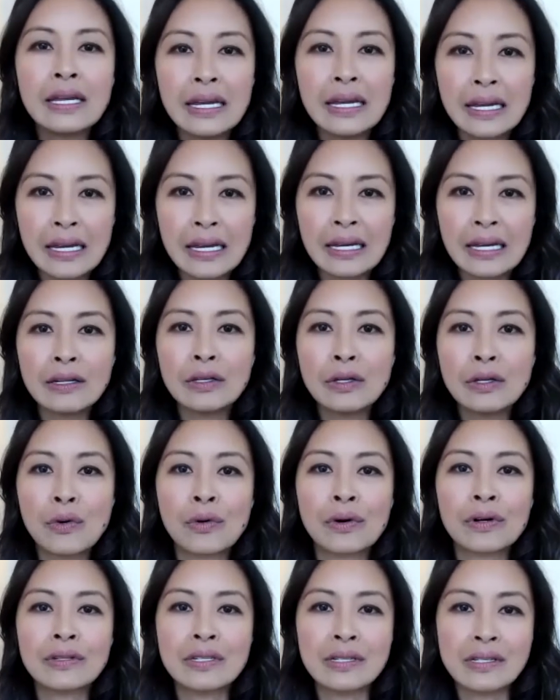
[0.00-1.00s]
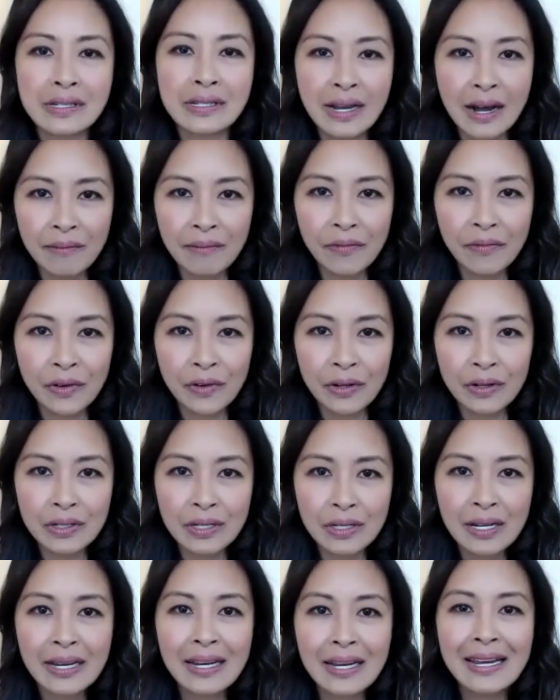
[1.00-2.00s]
in your discomfort,
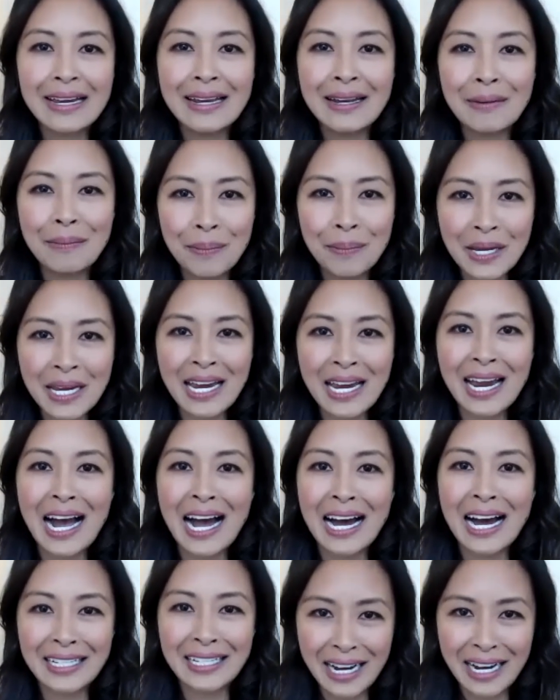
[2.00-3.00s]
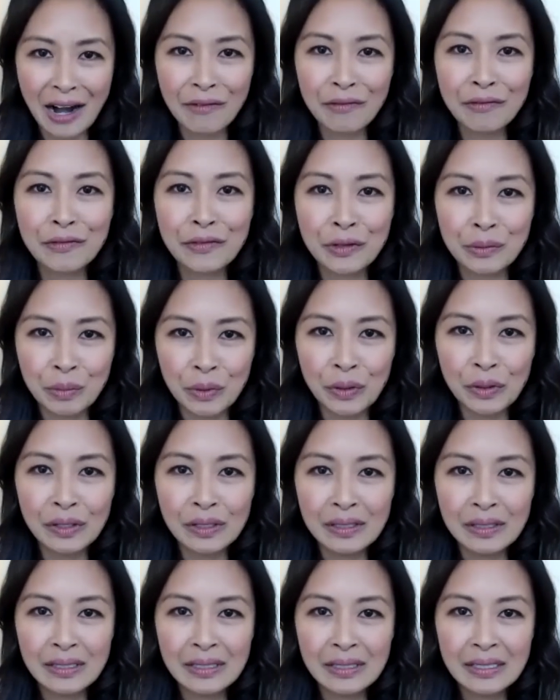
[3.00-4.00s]
in being uncomfortable?
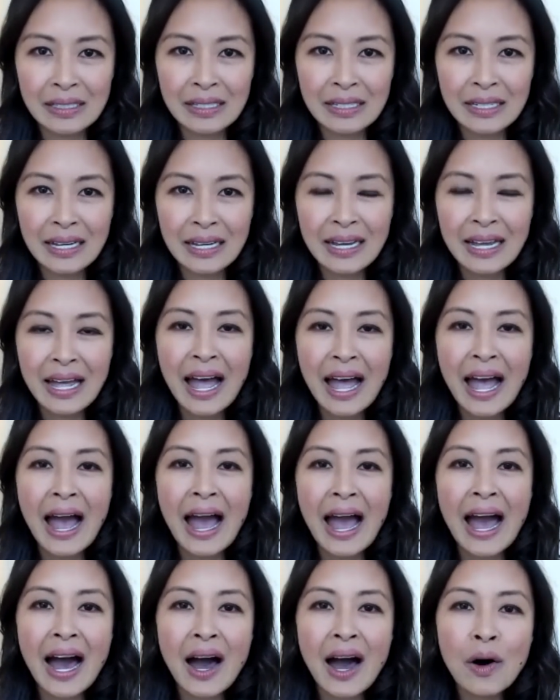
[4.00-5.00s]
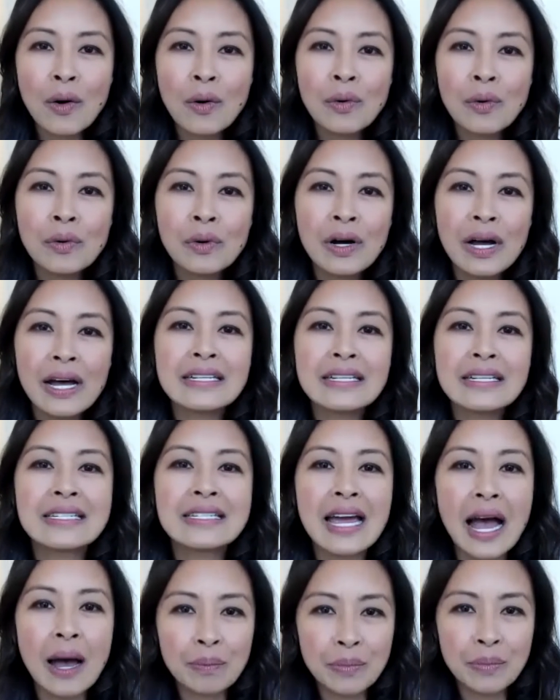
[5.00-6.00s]
How
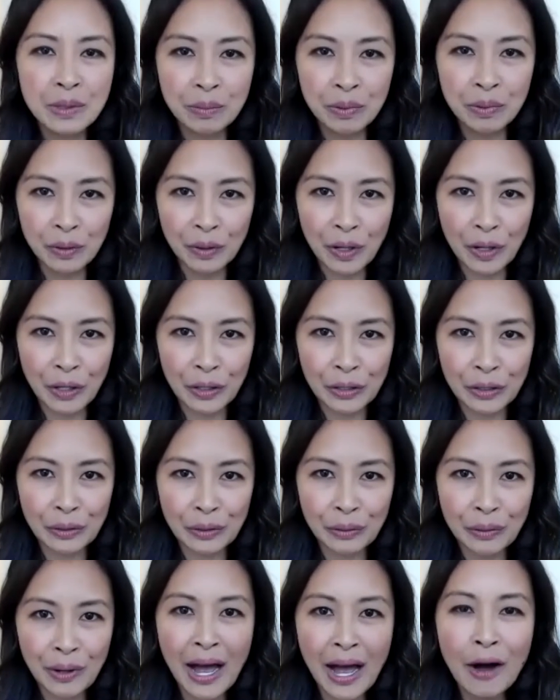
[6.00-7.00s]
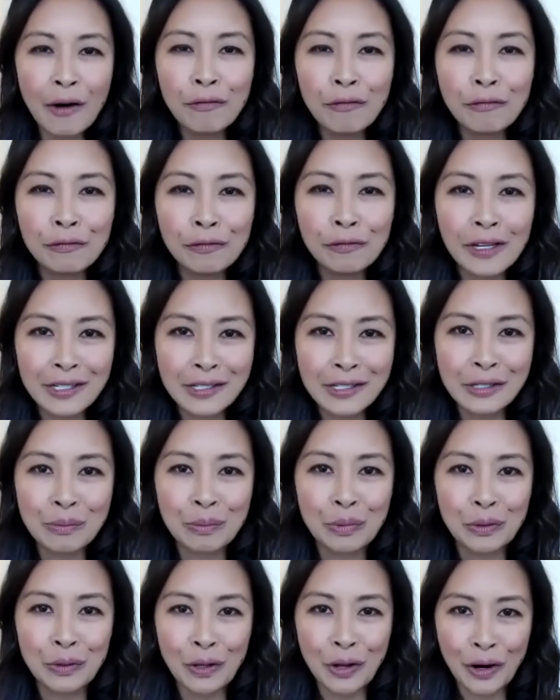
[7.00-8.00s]
adaptable are you? How
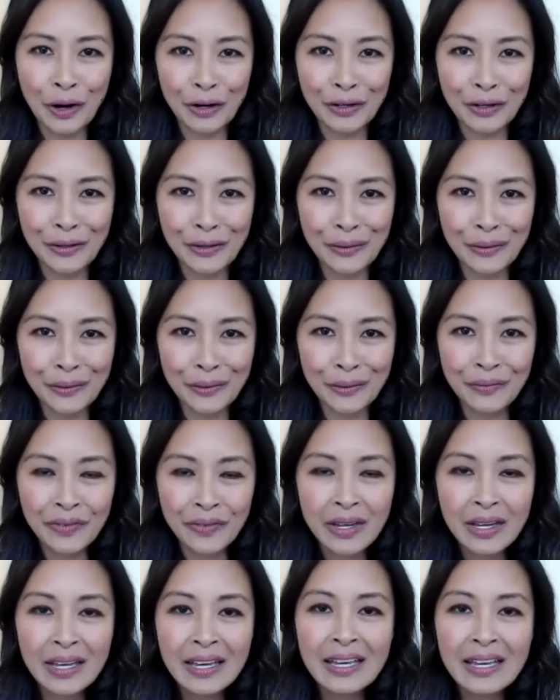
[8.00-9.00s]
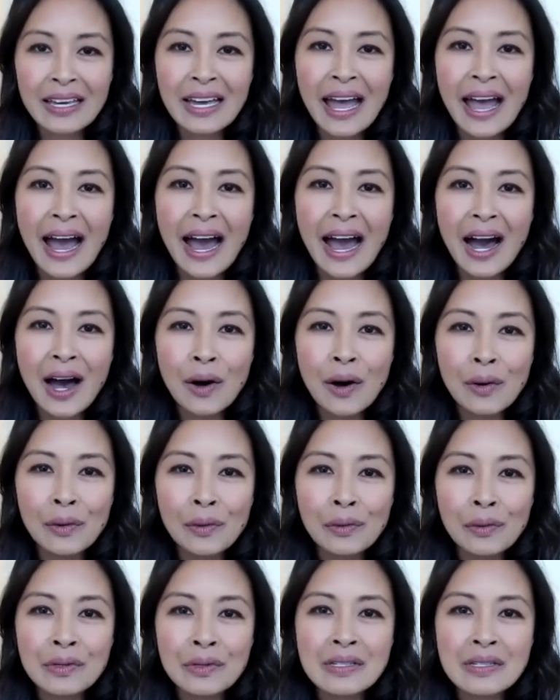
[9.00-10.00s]
flexible are you?
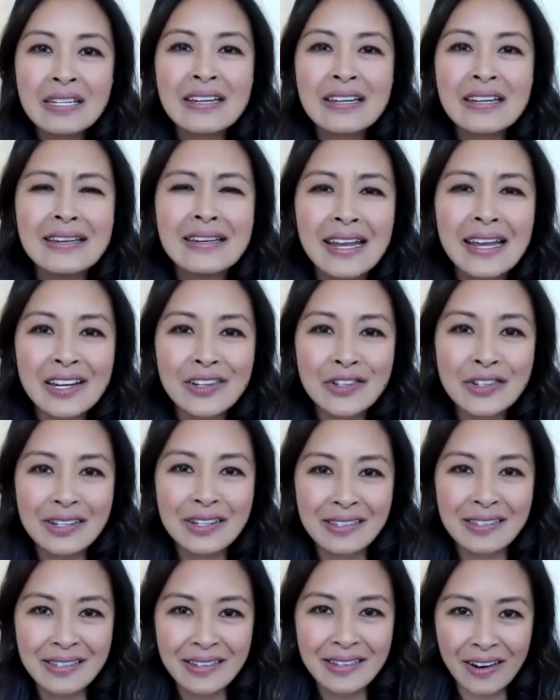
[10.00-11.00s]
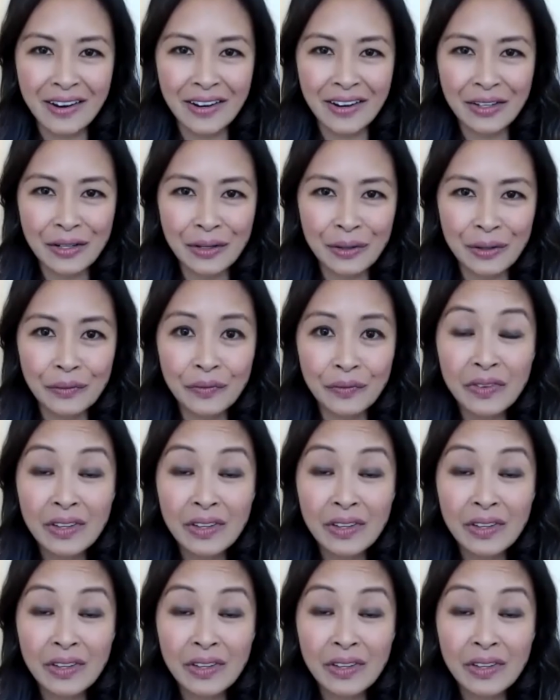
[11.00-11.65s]
How tenacious are you?